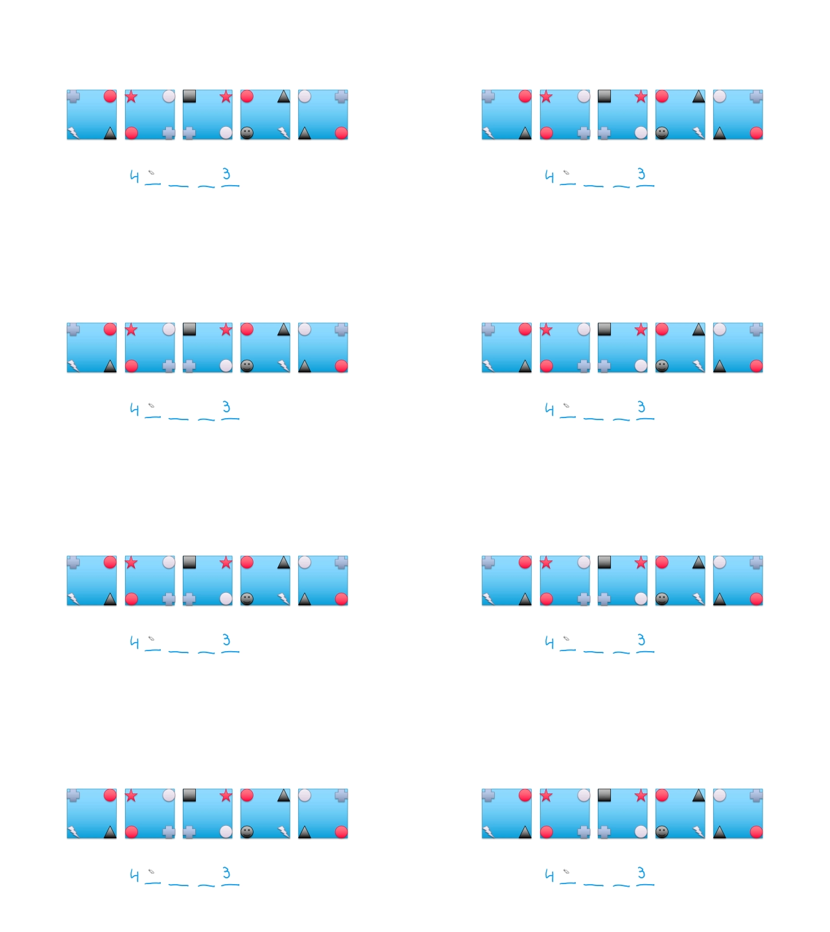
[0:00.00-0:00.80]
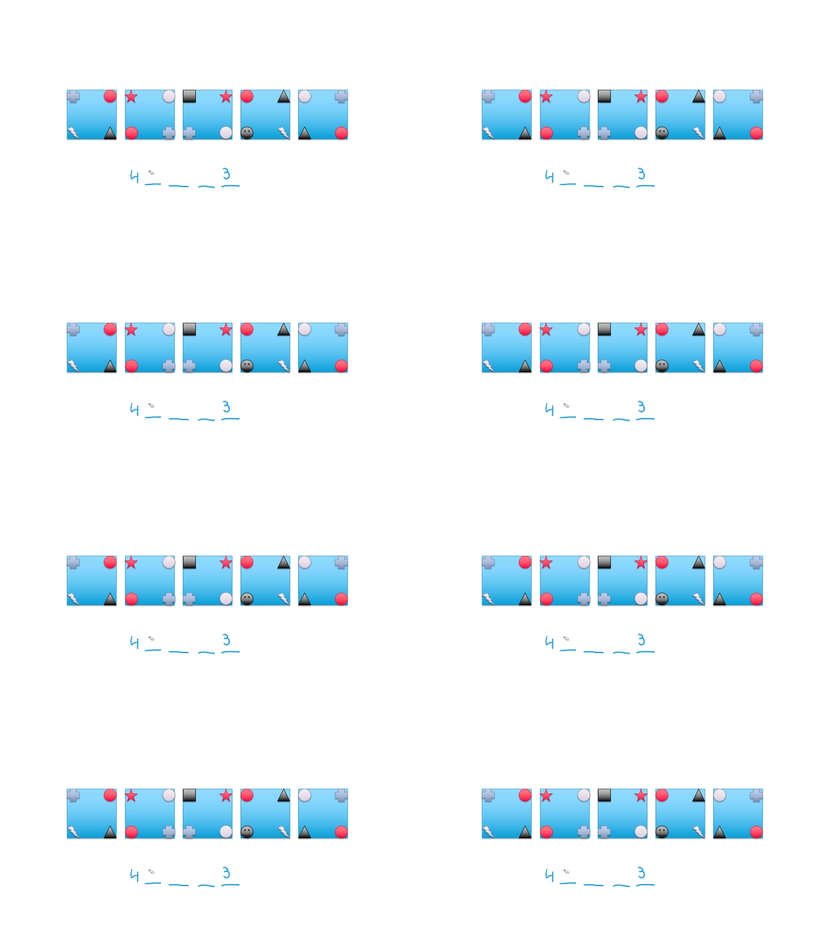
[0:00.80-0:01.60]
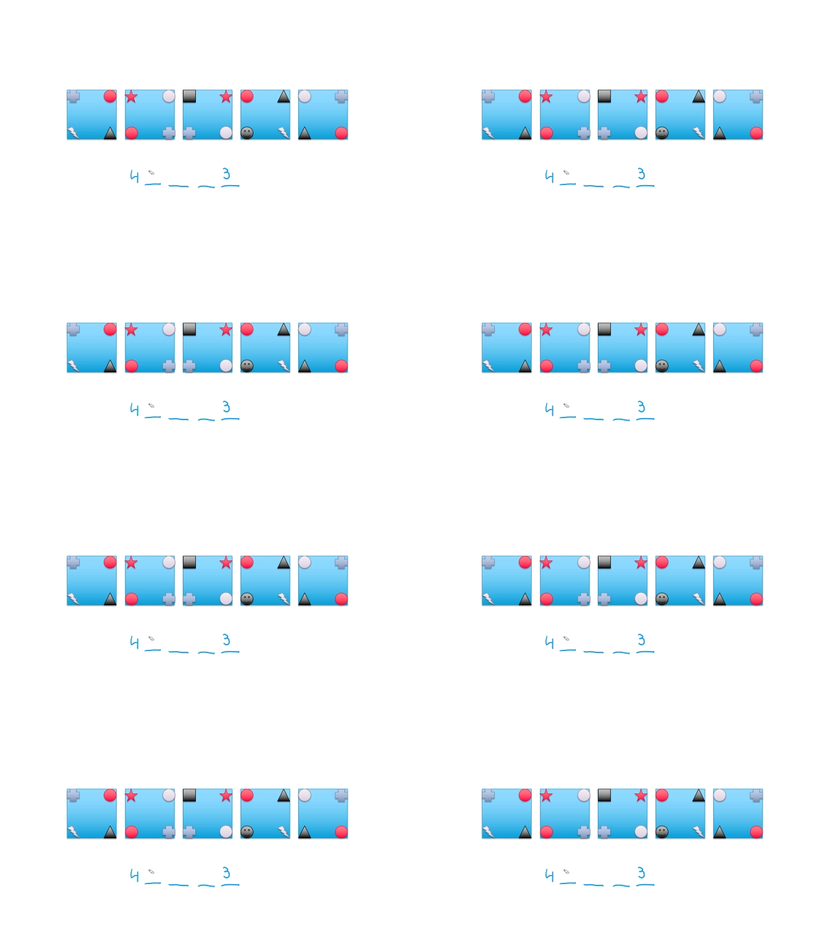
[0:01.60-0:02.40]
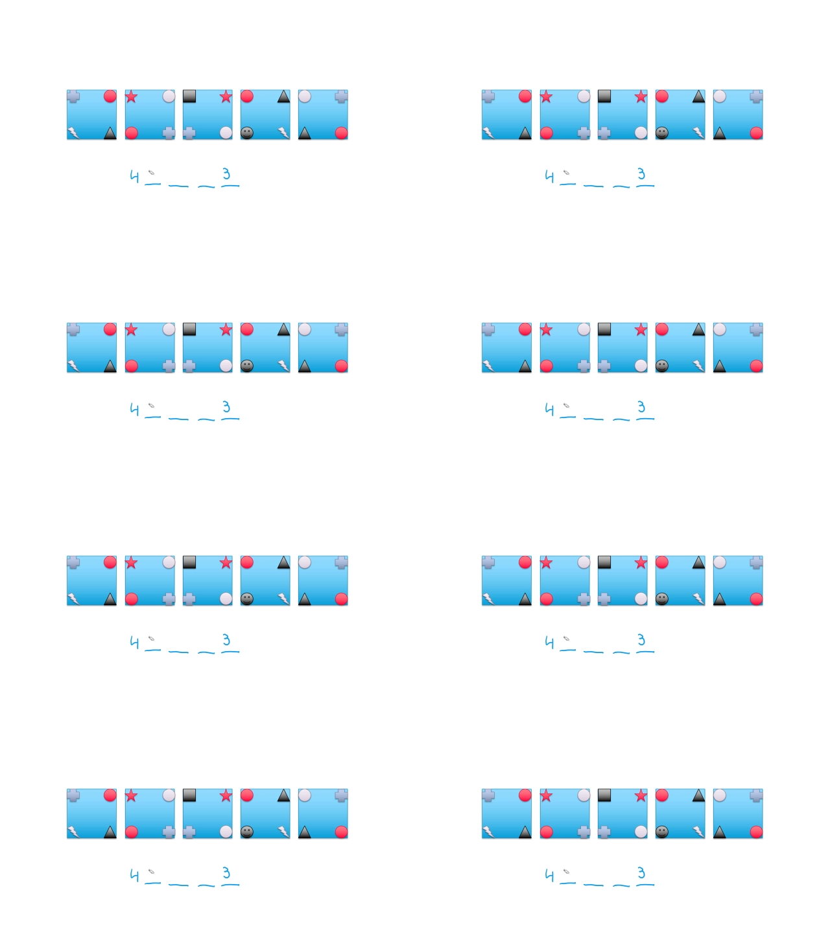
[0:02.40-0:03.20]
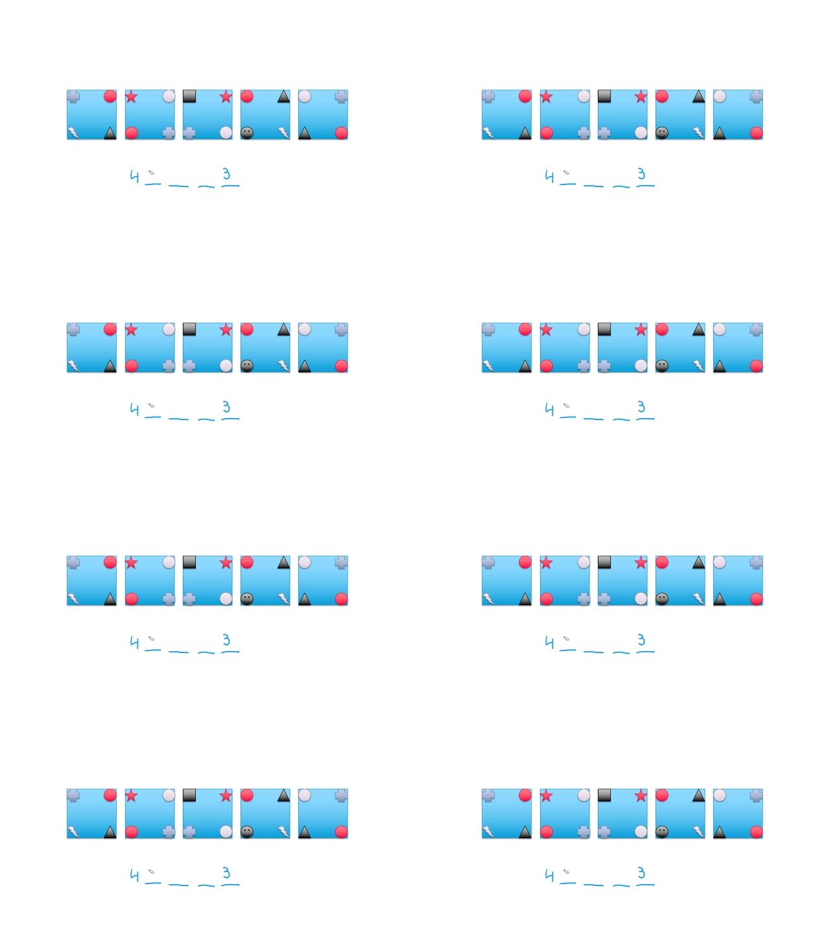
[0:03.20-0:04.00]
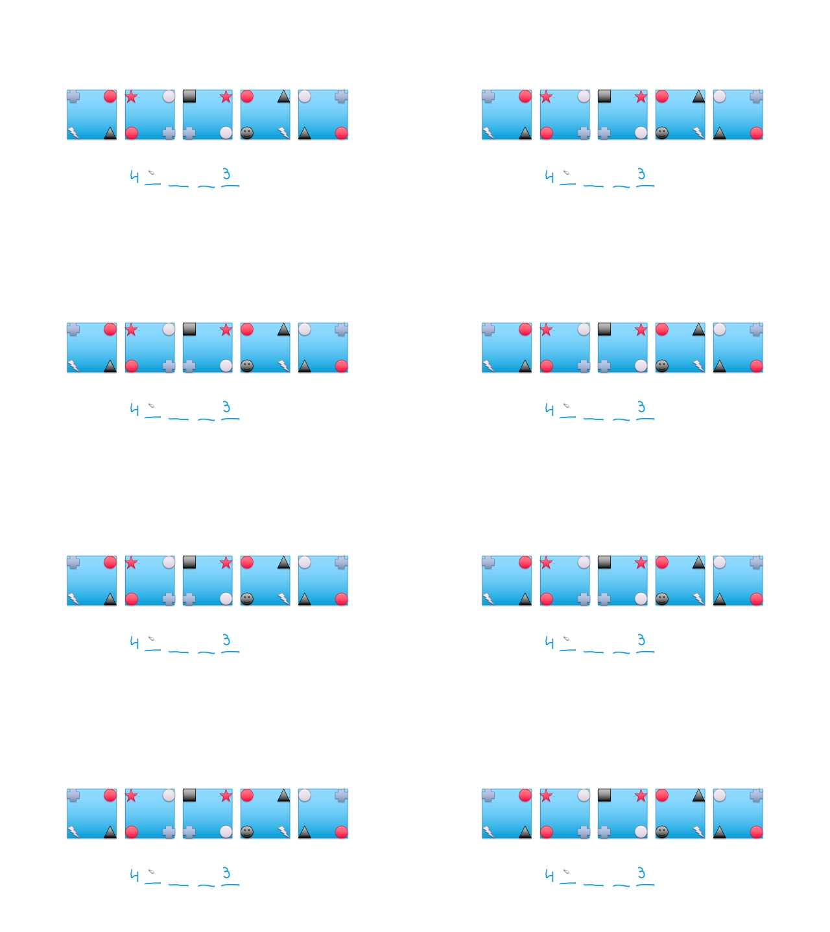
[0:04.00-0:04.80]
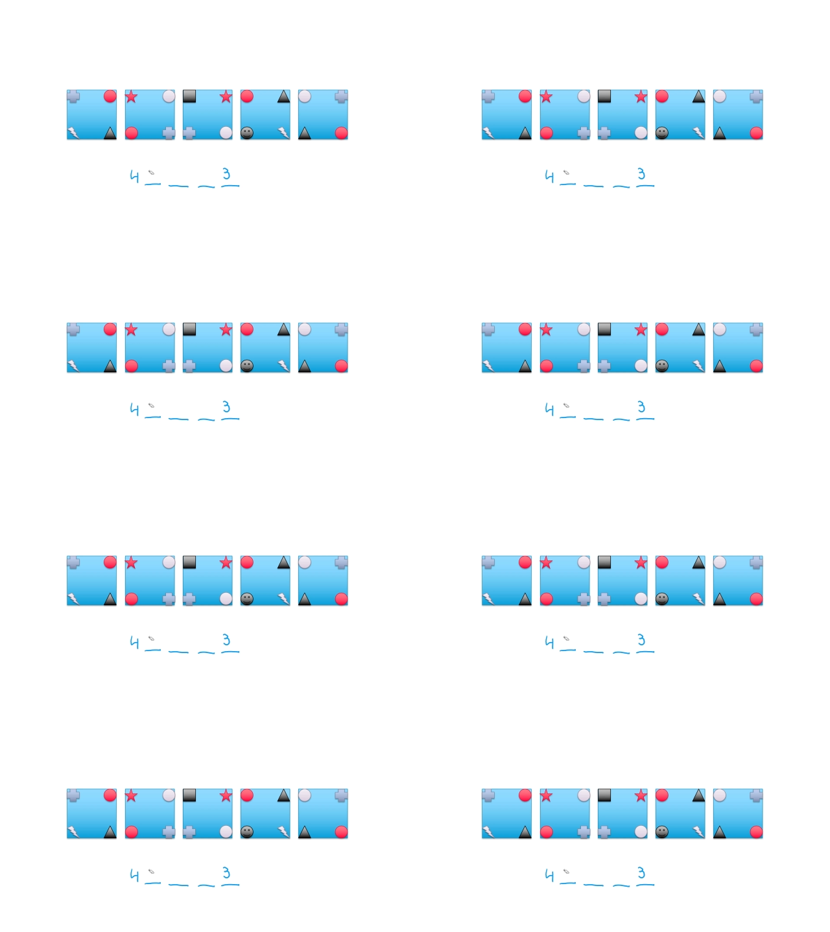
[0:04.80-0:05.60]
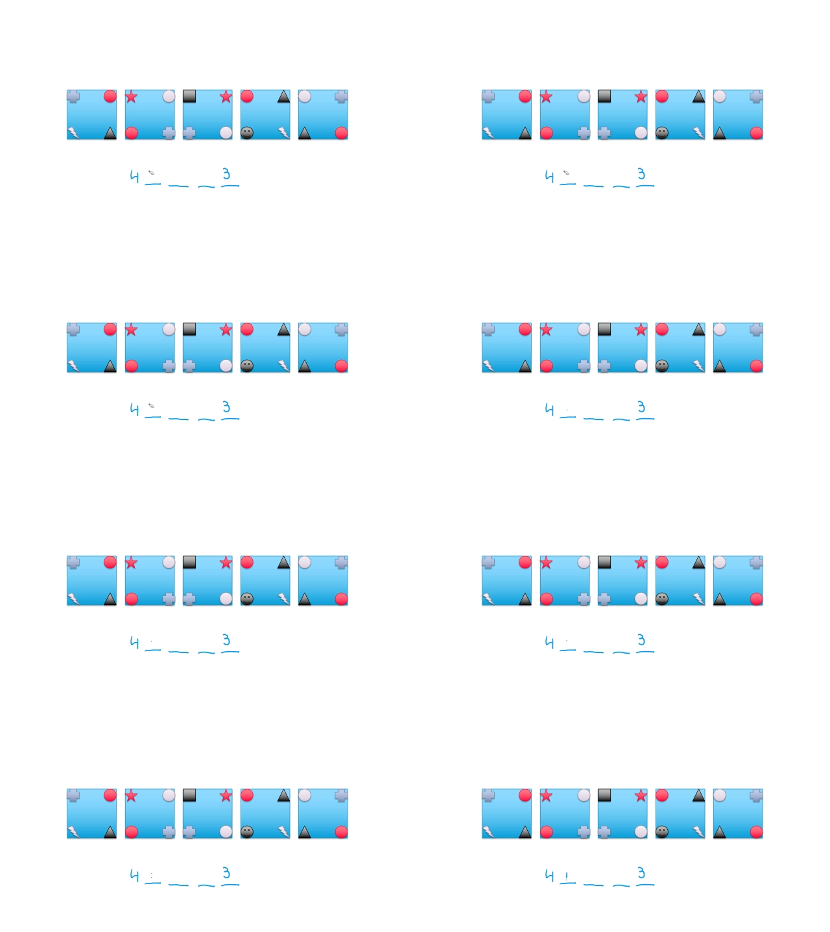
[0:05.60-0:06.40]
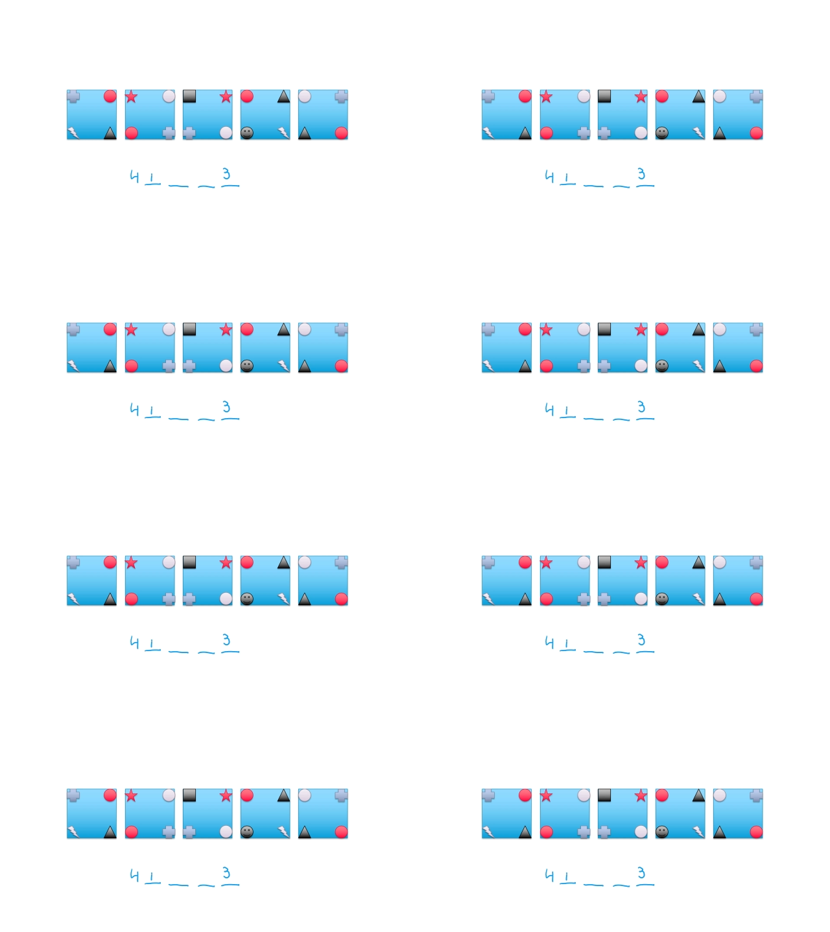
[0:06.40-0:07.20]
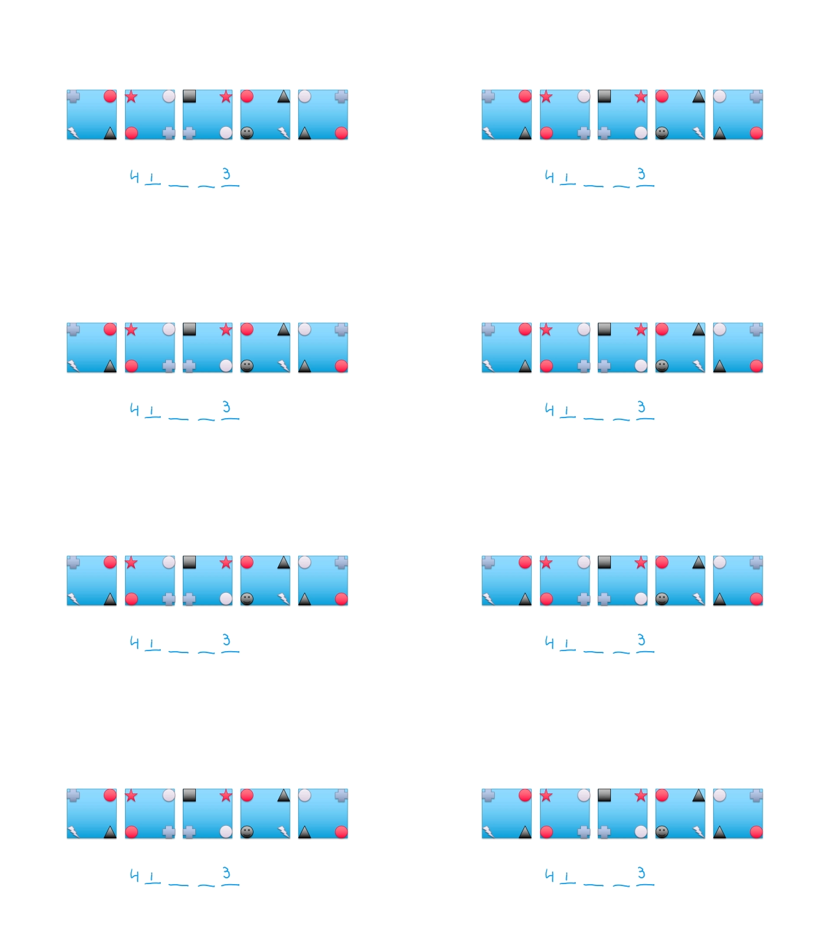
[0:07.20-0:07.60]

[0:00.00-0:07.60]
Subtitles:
No face is visible, so there are no lips to read.